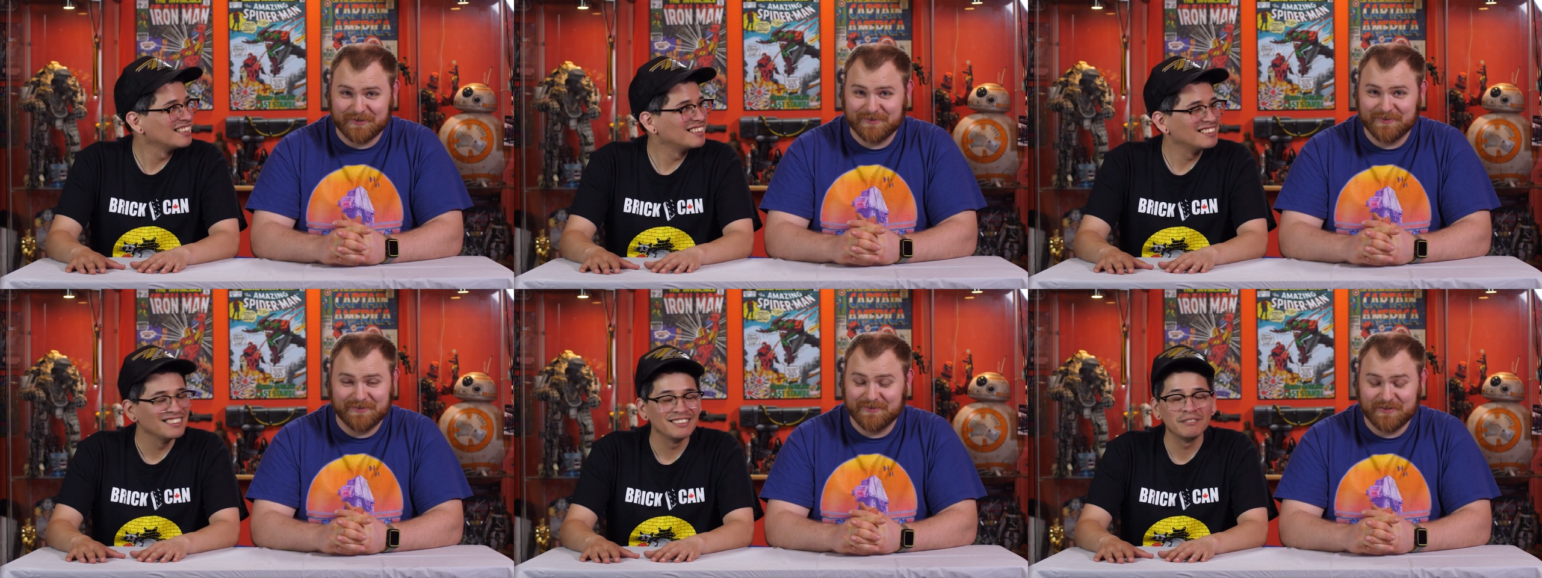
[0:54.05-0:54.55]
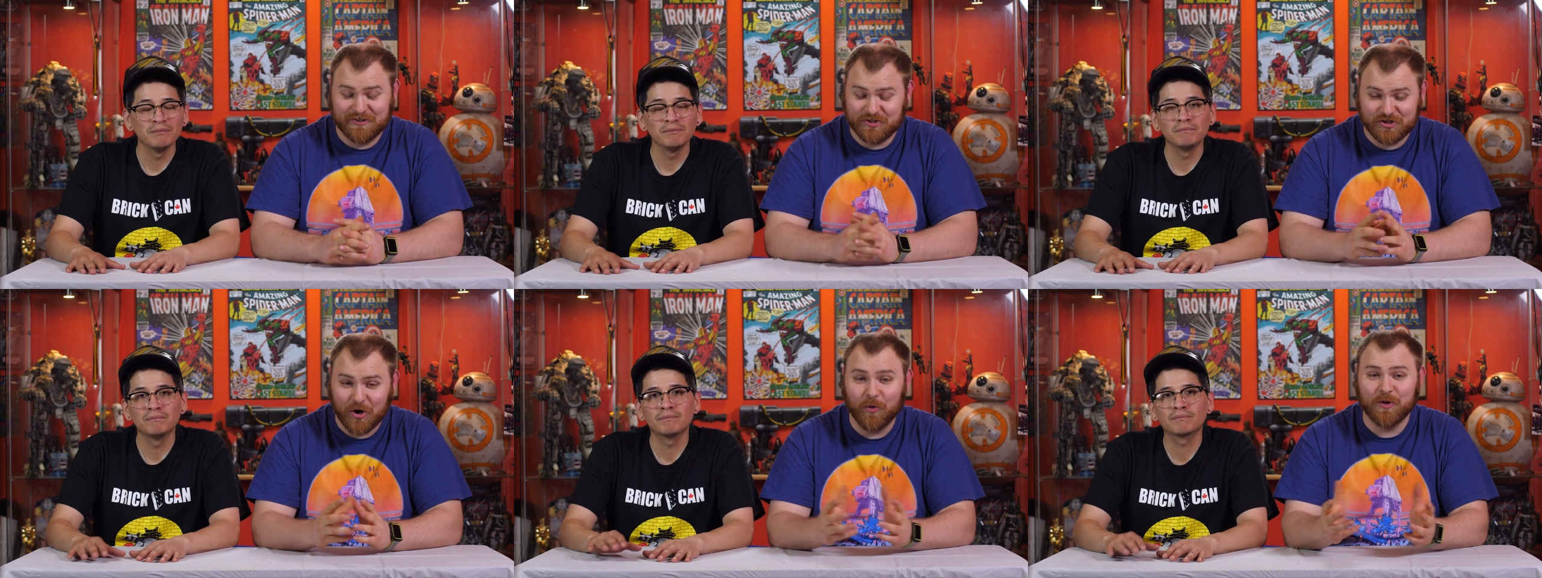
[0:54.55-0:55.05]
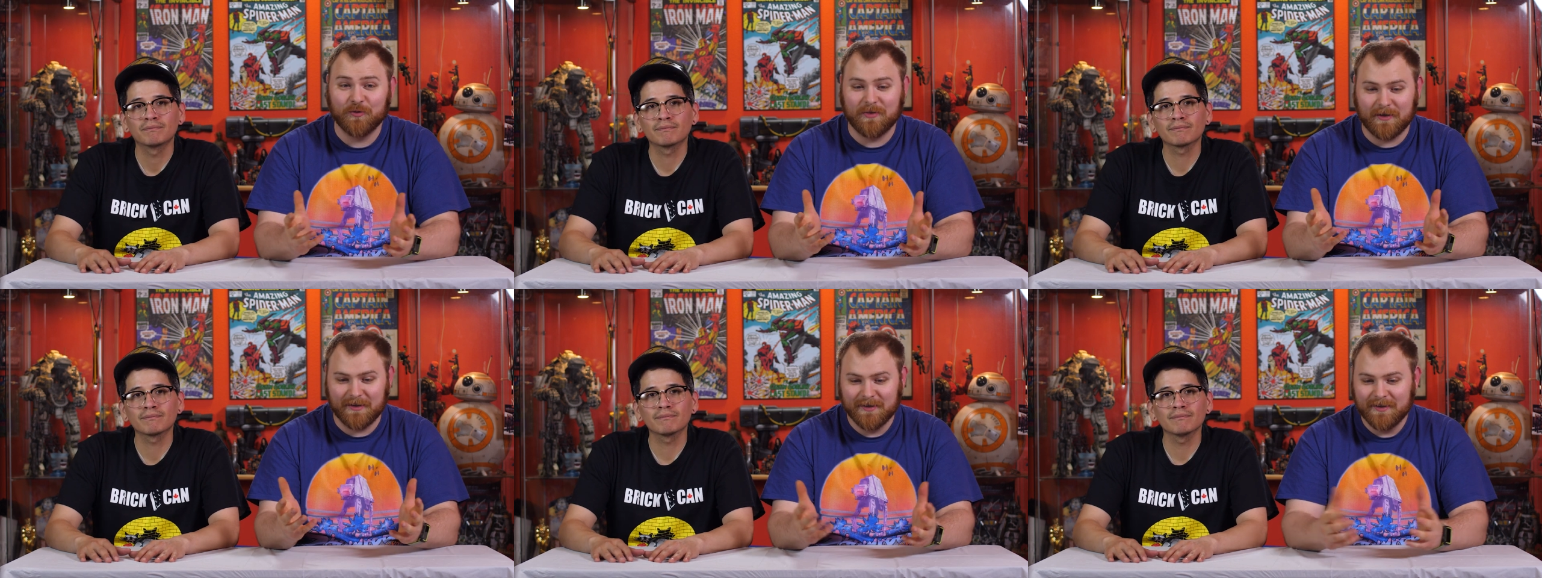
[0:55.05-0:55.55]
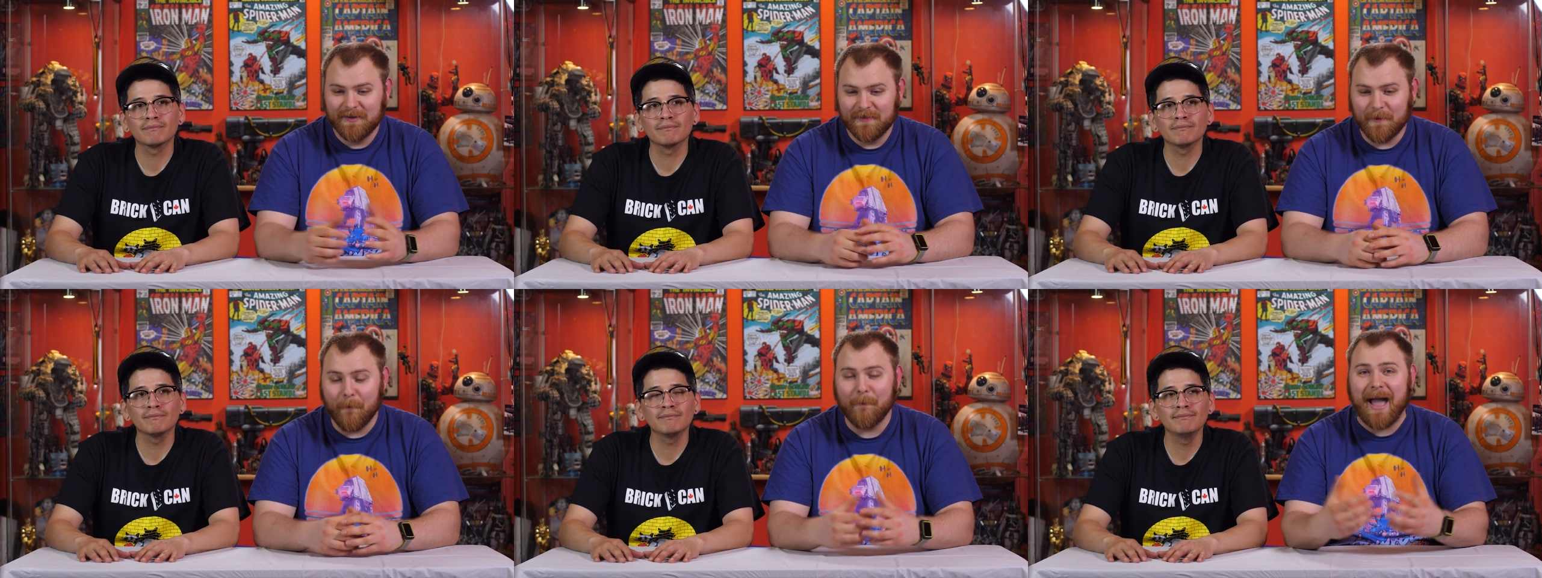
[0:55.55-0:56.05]
Speaker 1: to to show you the.
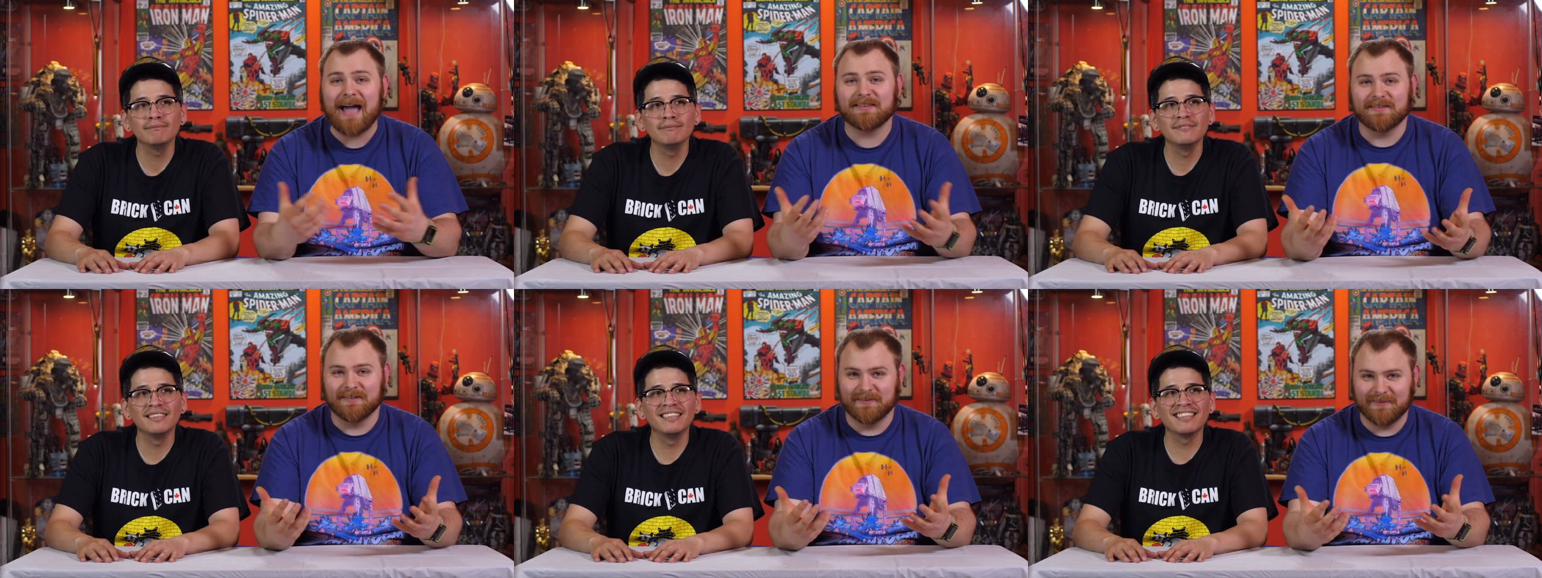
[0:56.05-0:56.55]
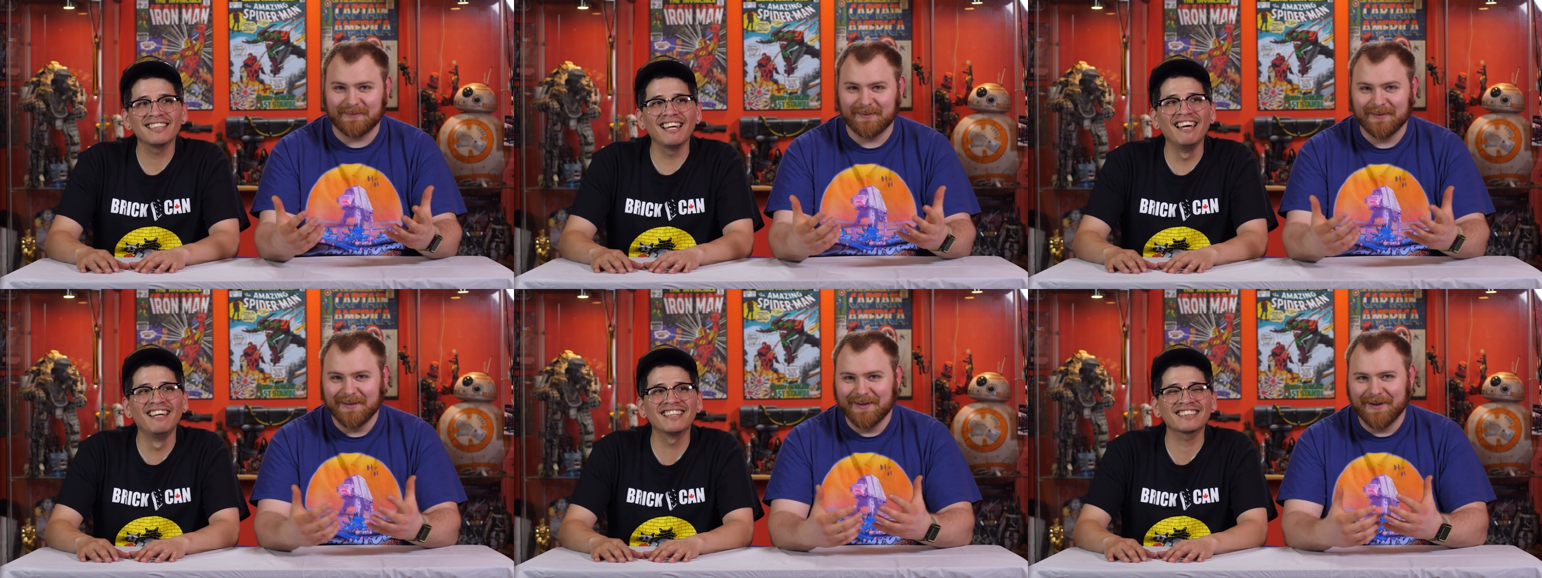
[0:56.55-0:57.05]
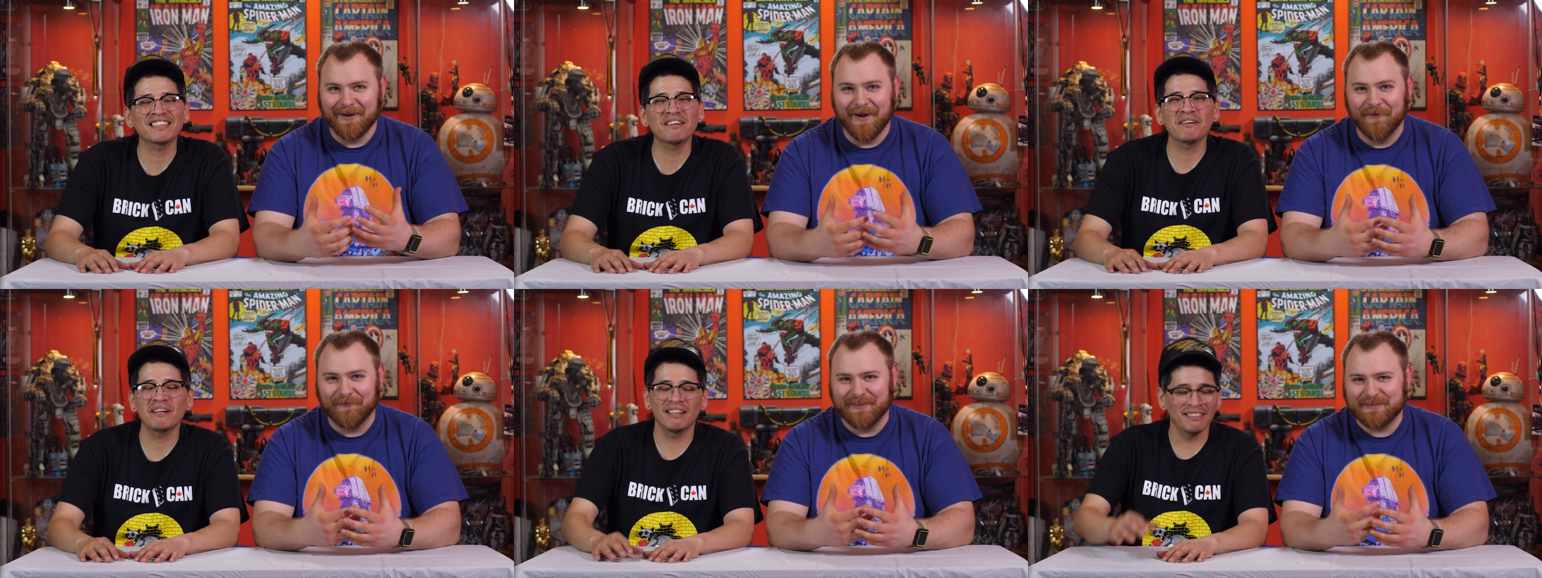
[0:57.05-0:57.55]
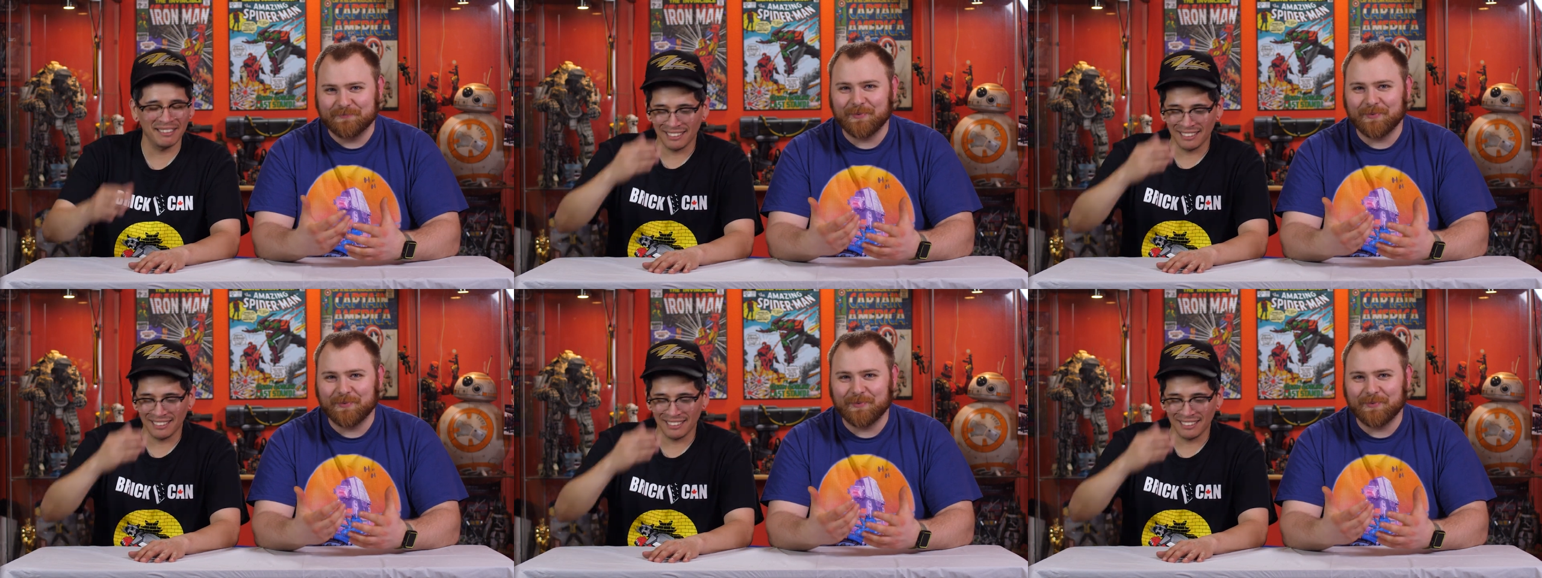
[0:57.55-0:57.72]
the masses of this